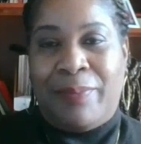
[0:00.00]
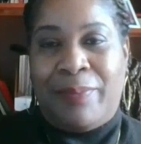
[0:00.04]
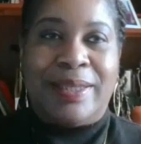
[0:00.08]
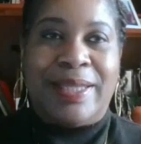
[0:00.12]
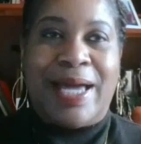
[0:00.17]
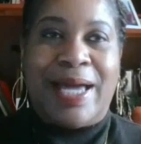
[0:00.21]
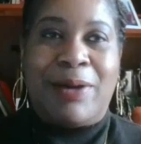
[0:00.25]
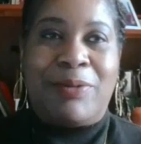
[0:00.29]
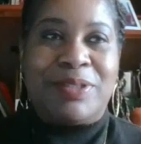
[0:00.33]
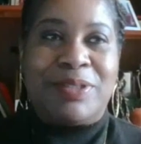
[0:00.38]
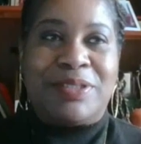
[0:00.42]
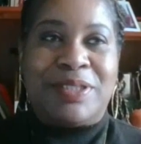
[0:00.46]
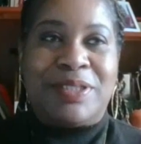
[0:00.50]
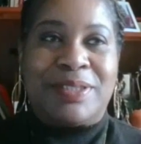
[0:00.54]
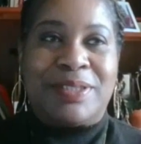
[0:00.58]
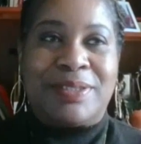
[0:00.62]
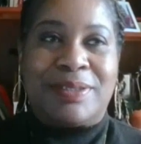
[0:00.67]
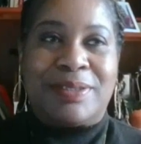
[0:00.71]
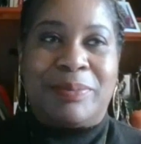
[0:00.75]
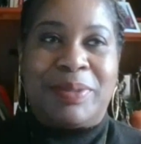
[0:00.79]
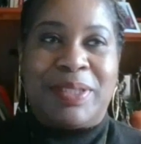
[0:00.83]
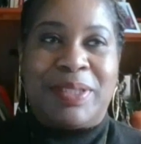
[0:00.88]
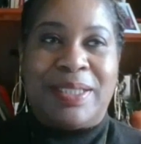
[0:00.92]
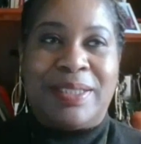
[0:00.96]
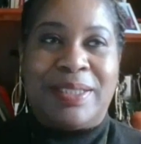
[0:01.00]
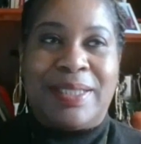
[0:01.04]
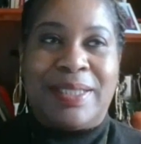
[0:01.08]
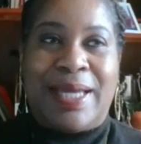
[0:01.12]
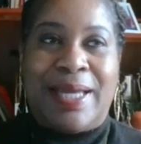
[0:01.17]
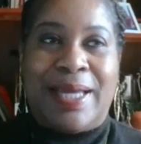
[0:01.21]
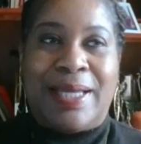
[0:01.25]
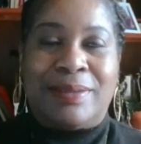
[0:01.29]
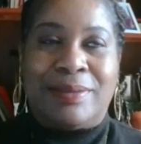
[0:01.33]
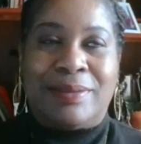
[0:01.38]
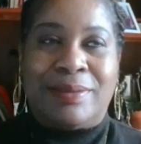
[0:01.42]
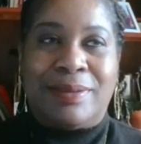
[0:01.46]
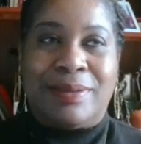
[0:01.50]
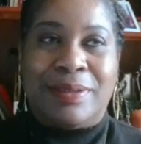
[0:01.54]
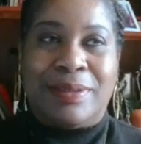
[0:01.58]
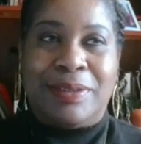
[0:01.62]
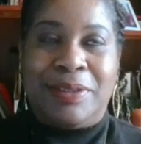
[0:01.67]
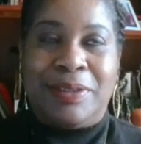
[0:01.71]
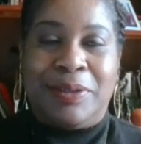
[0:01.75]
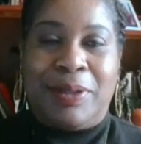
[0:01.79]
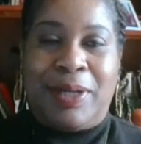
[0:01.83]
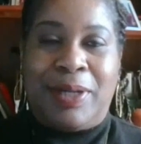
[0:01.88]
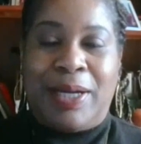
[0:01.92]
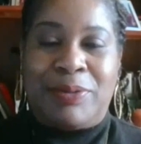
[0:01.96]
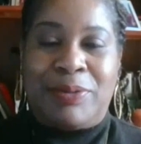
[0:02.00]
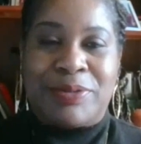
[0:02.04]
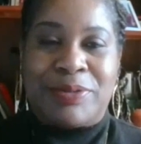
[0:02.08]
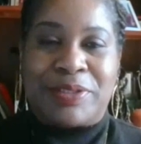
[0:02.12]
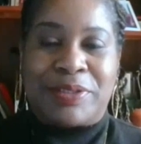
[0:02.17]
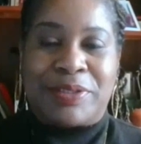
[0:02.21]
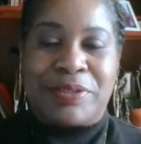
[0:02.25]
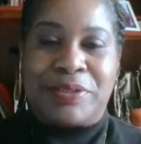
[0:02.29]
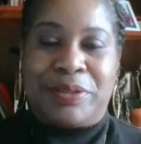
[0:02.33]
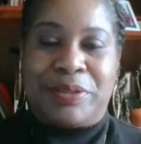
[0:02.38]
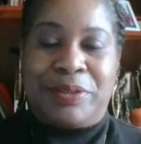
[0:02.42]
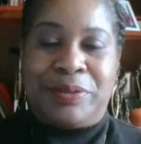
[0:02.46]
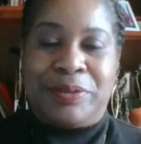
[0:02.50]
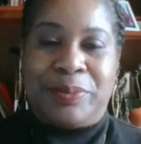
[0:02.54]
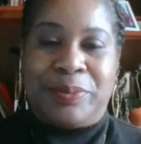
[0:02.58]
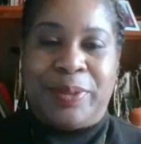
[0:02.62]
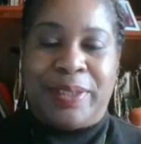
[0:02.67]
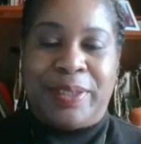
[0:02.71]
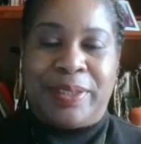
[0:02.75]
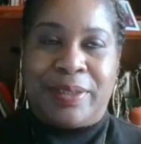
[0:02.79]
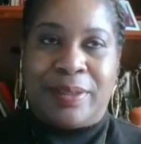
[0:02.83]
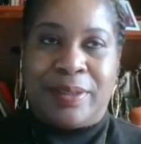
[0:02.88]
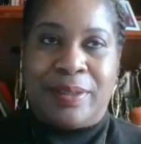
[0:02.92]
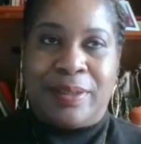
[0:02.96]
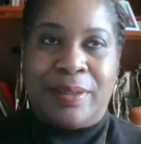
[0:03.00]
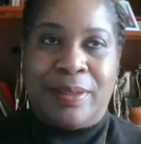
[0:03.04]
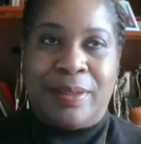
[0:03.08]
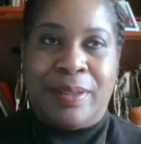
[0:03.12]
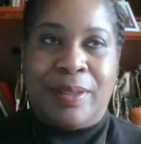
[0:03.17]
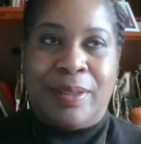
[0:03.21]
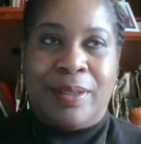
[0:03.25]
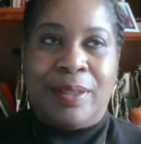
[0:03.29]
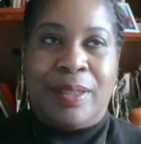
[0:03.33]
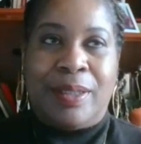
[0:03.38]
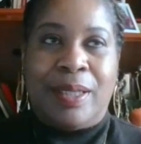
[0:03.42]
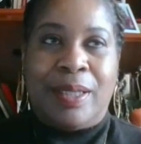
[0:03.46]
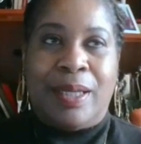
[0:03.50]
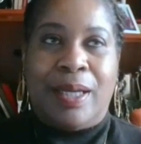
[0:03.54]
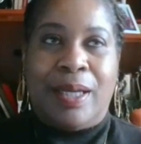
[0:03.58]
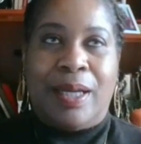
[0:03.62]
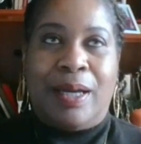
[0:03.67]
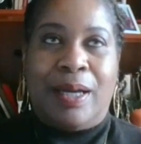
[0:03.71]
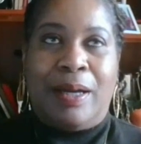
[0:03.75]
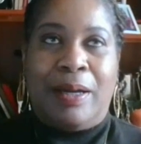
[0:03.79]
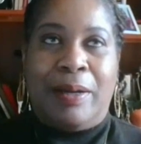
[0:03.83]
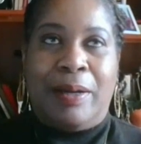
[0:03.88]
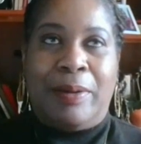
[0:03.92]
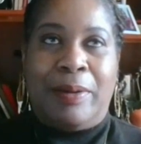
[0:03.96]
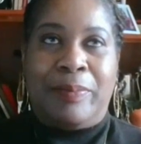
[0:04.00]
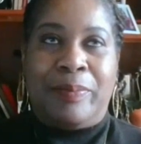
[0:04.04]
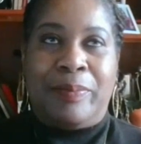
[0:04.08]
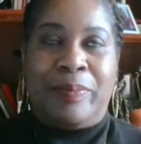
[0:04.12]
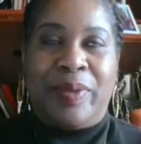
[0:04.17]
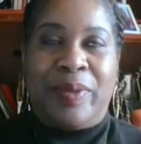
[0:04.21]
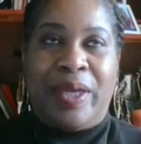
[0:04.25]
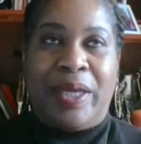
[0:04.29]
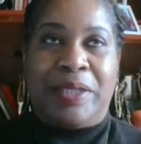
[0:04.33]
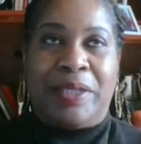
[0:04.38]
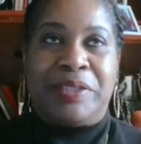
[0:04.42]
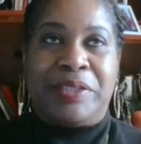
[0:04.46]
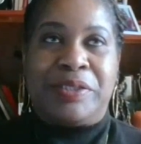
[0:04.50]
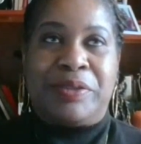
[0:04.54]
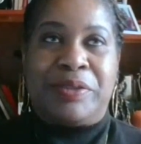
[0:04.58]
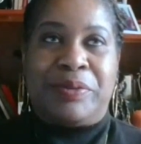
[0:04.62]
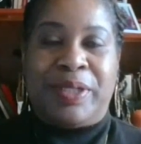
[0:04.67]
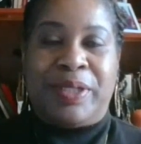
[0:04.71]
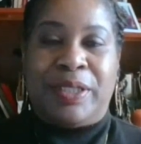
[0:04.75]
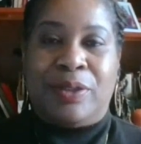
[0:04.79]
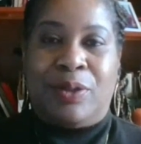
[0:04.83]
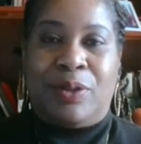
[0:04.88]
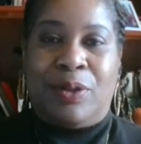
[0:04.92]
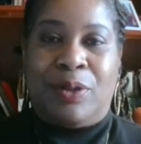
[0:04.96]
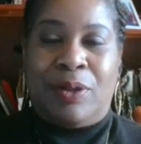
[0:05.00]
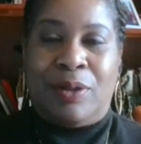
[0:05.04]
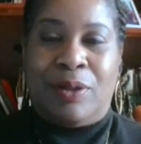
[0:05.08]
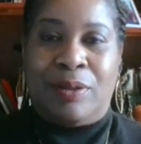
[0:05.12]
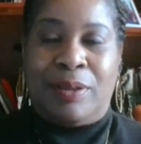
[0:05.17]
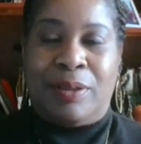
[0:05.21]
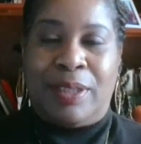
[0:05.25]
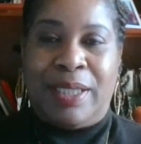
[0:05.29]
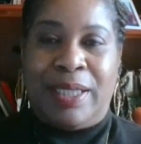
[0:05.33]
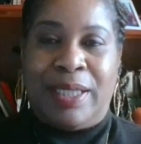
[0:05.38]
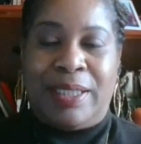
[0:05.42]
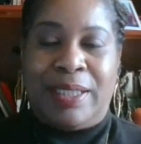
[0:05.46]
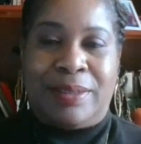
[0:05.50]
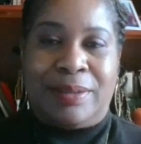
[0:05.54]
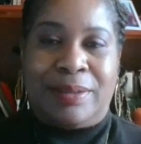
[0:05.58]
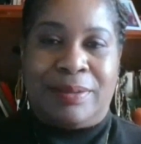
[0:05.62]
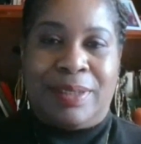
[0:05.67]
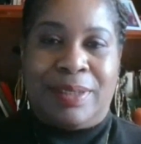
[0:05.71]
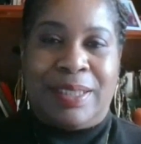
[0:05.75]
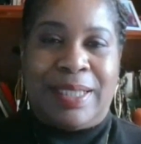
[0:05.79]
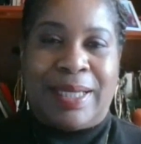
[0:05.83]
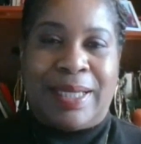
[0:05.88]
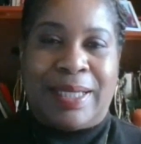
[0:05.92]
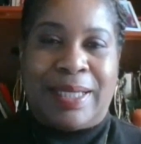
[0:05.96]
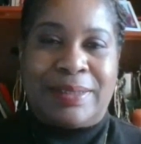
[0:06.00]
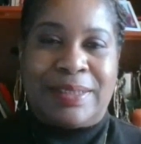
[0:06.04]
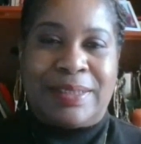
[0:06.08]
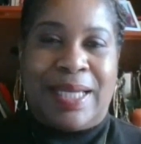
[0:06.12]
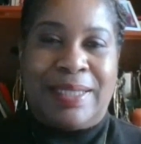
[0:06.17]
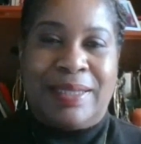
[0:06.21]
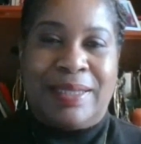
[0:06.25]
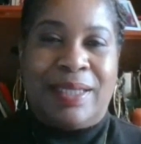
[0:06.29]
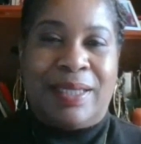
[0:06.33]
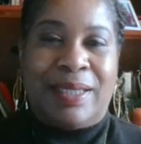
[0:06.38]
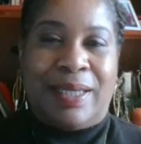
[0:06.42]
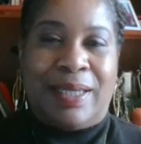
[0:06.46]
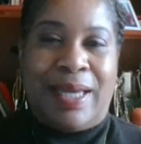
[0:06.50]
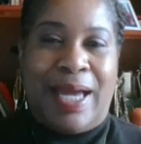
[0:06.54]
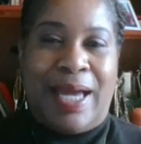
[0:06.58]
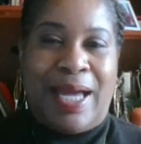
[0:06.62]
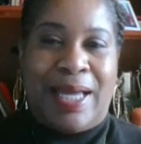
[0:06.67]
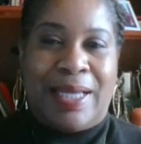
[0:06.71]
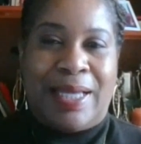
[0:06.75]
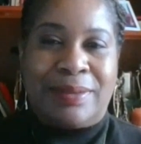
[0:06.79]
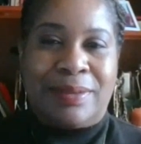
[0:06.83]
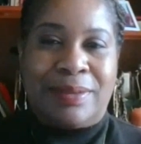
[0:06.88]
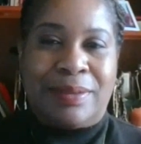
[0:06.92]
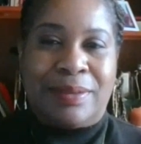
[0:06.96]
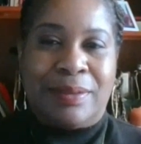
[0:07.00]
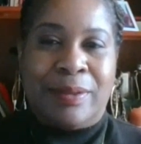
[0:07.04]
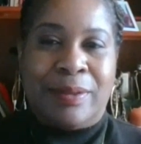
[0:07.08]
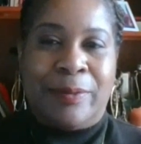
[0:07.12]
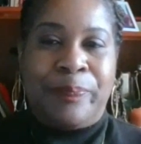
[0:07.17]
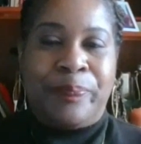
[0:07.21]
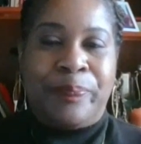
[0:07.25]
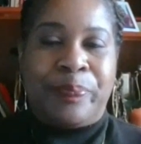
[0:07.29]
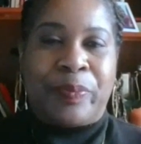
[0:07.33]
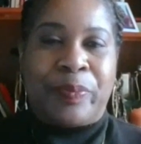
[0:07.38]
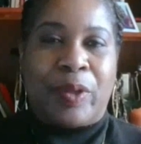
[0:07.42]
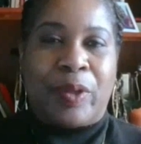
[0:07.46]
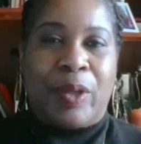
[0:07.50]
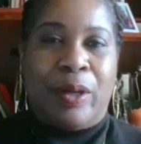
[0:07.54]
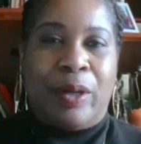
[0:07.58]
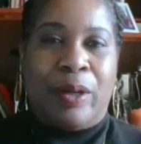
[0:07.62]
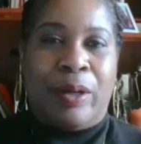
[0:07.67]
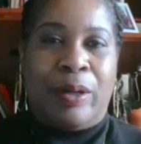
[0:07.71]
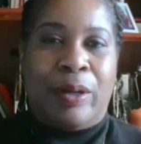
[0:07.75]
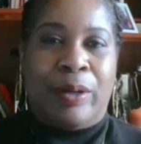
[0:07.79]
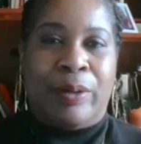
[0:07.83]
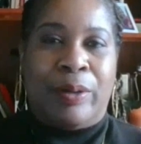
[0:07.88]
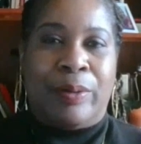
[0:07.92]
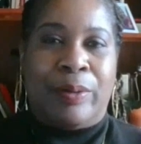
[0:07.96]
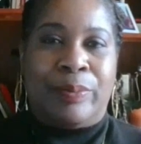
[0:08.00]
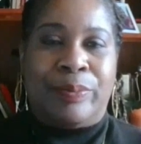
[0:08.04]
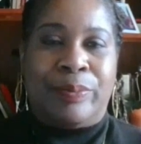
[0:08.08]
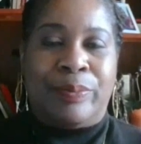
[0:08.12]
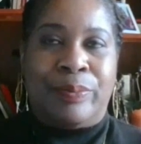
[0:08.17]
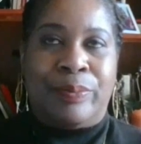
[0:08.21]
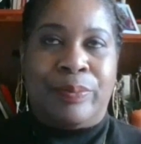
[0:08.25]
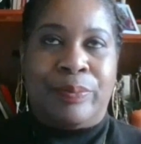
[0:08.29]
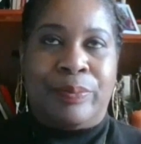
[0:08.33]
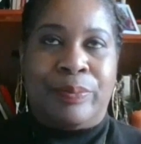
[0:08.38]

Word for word: That was just something that you know I was concerned with um, entering law, and, and like I said, I think it had um,